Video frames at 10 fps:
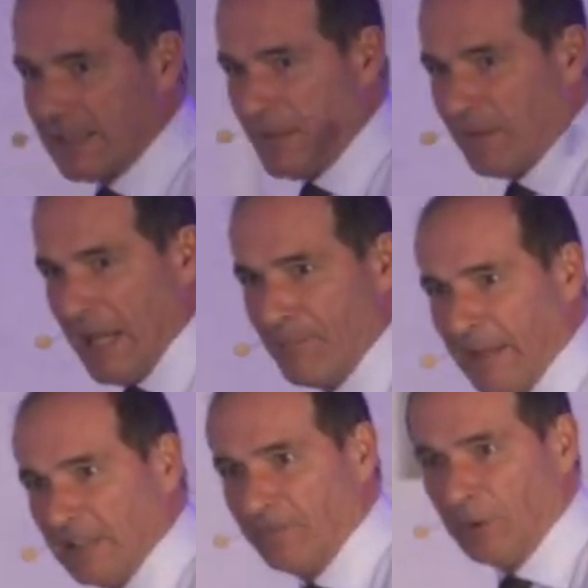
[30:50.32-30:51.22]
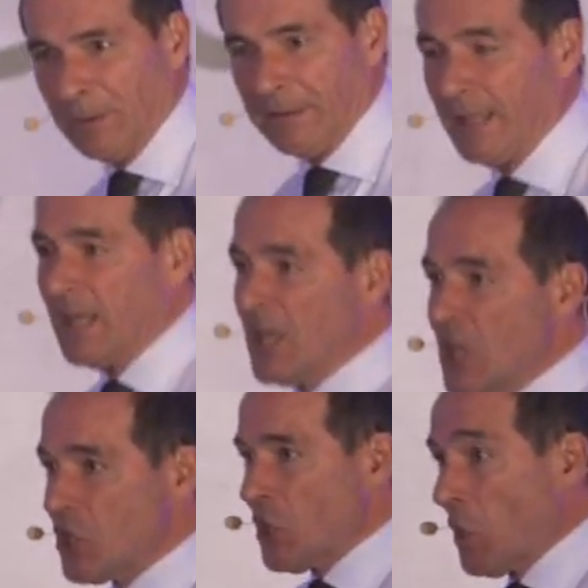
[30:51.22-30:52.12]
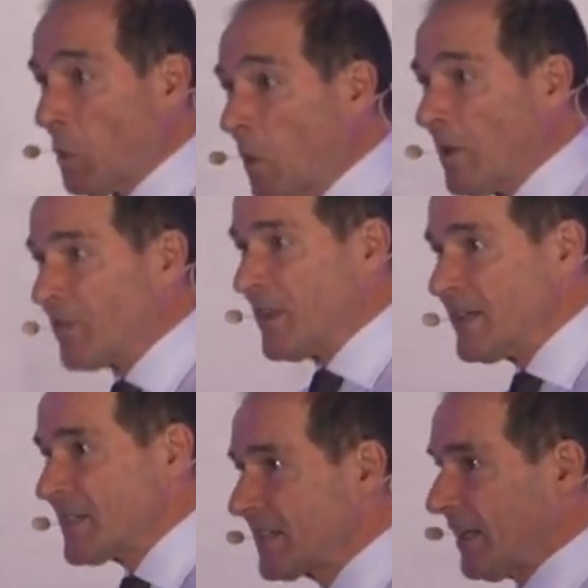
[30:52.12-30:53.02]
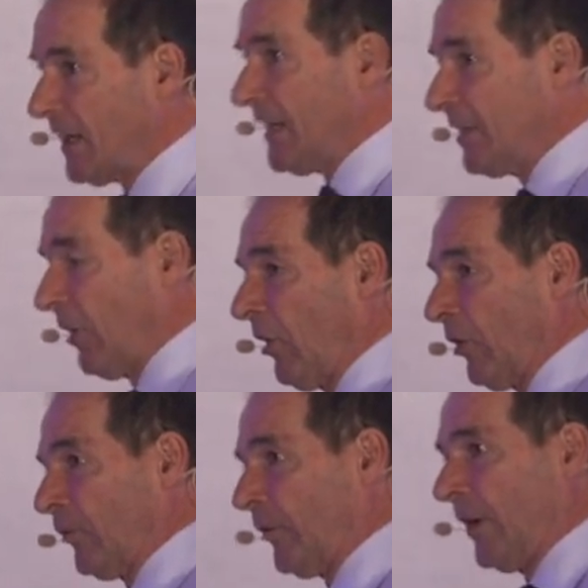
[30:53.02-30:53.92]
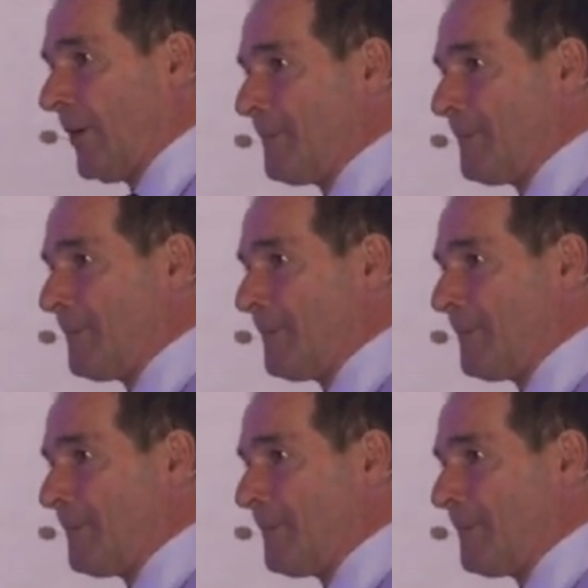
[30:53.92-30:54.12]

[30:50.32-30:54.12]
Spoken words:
sleep, came back the following day. You know what? This kind of,